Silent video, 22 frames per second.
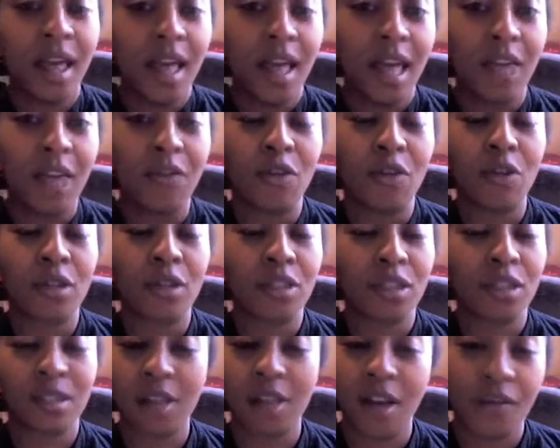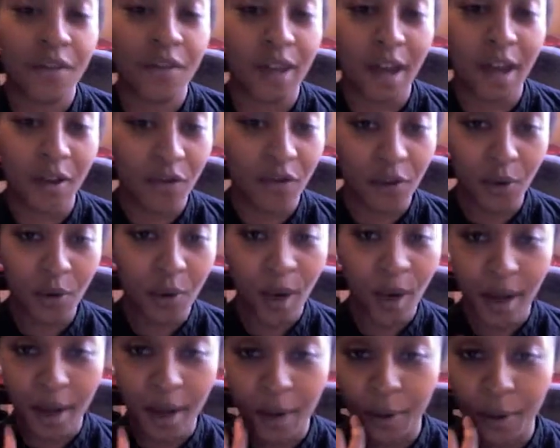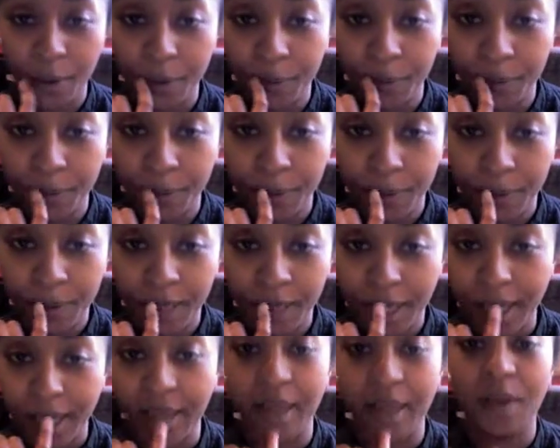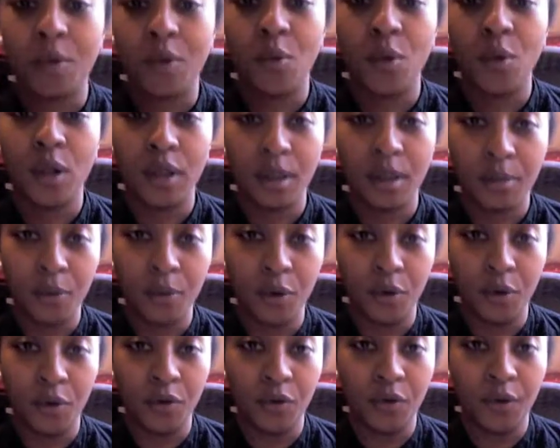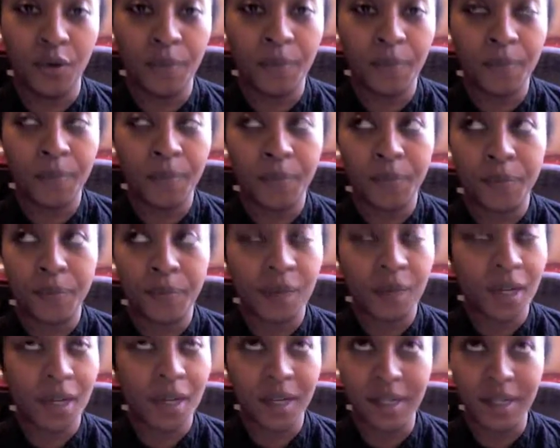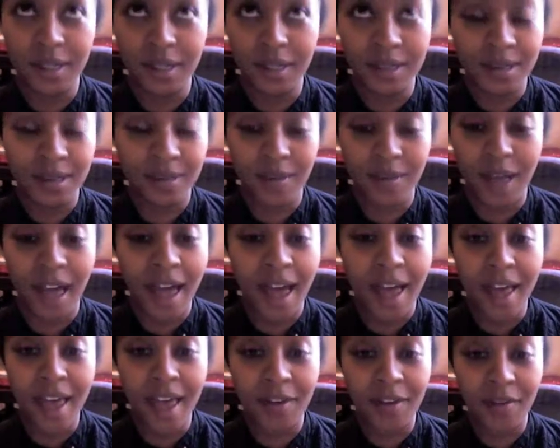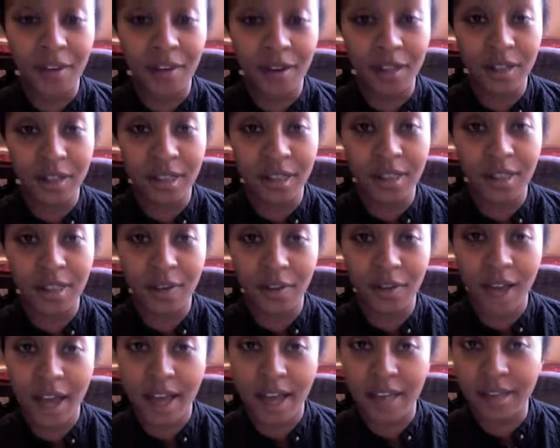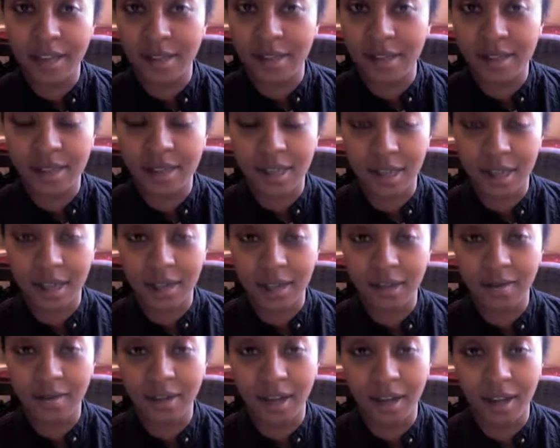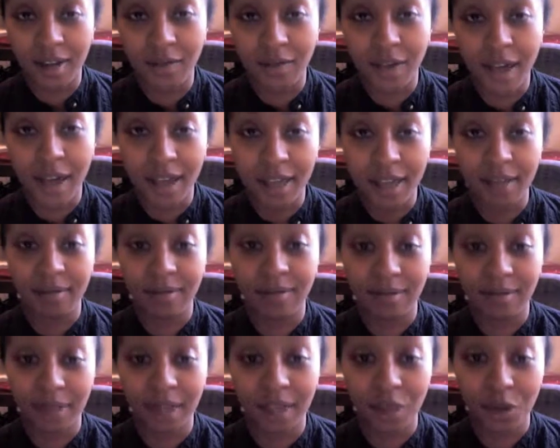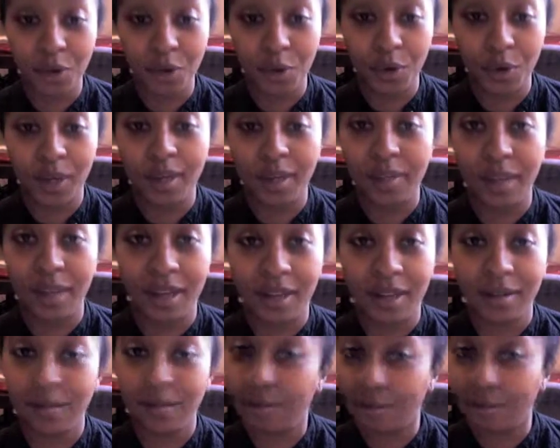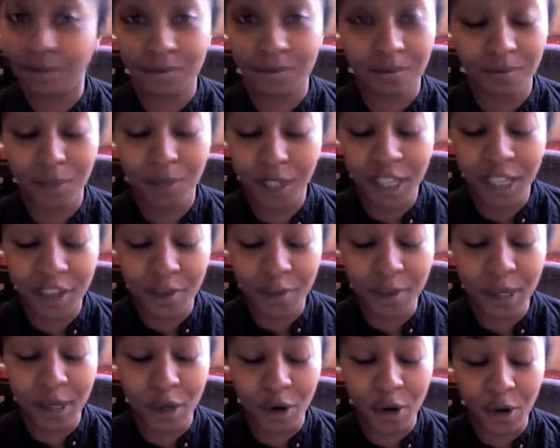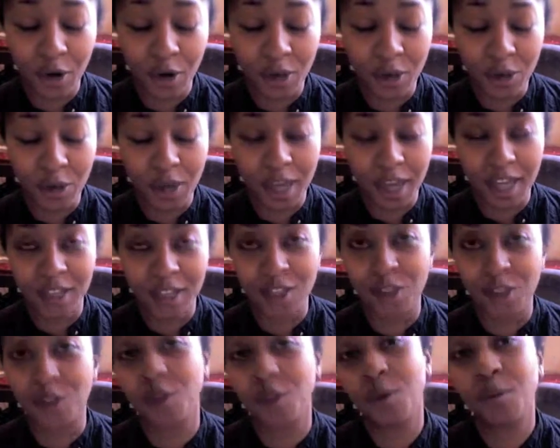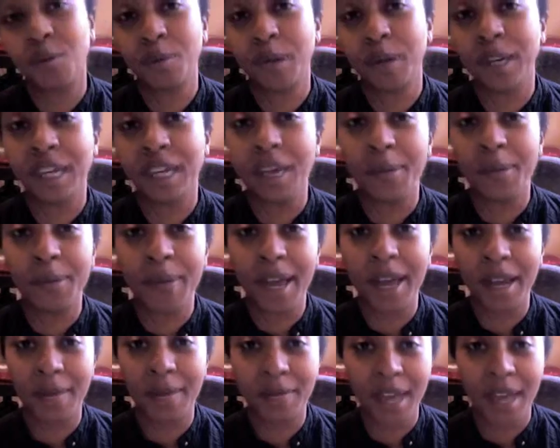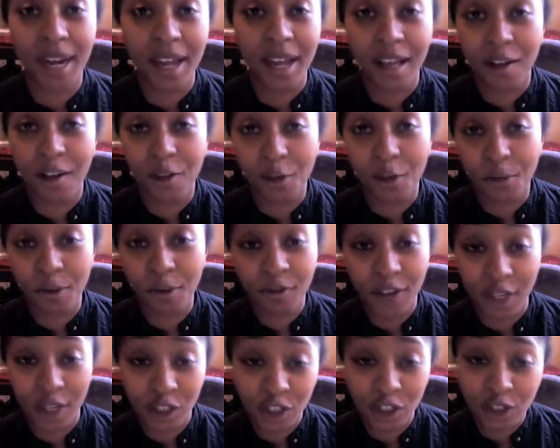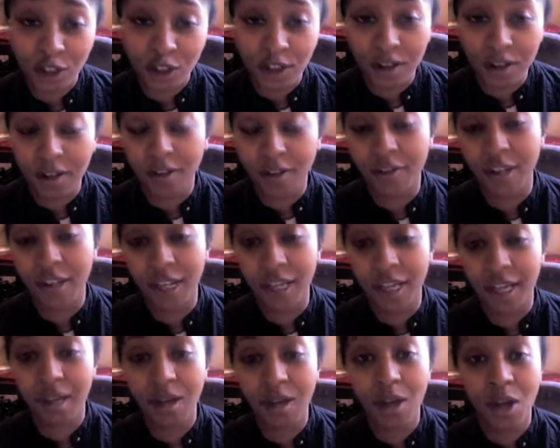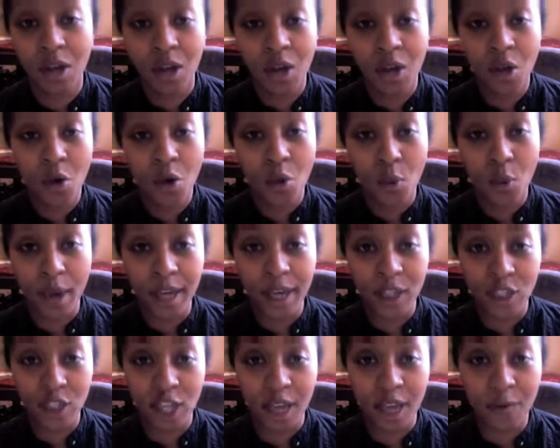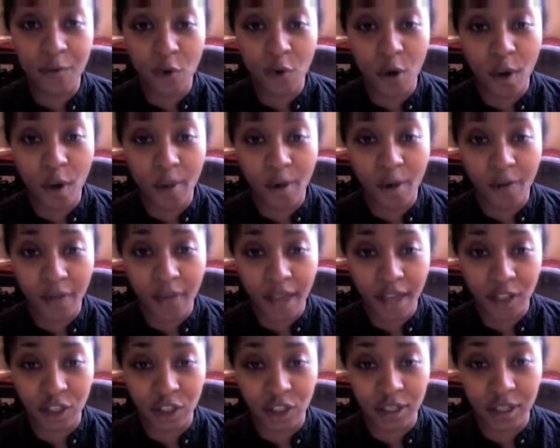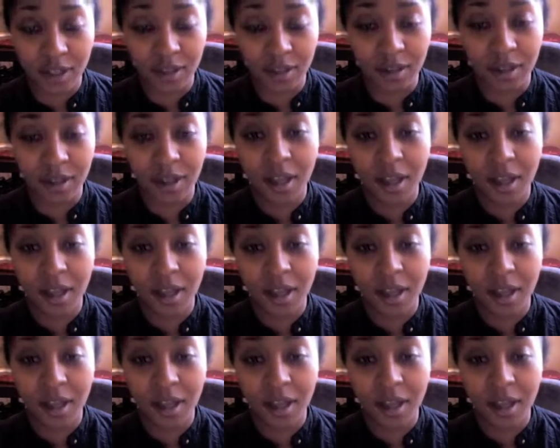if you can just tough it out for a while, it will improve. Because I have very sensitive eyes and skin, and if I can get through it, then believe me, girls, you can too. But keep in mind, I'm not a health professional of any way, shape, form, or fashion.